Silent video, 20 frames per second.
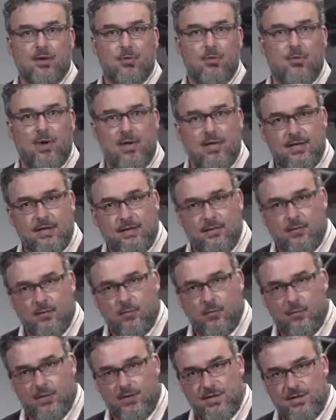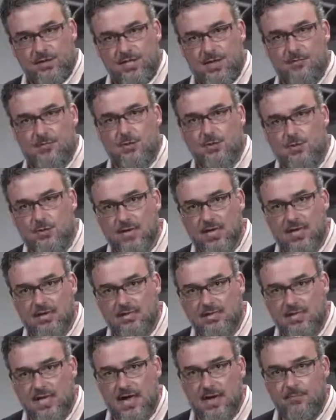when the temperature
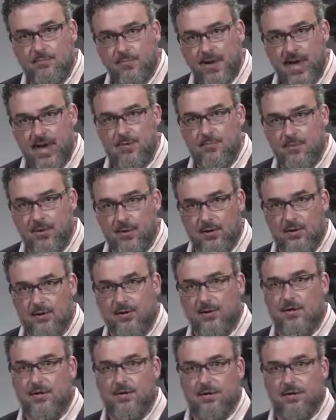hits that paper,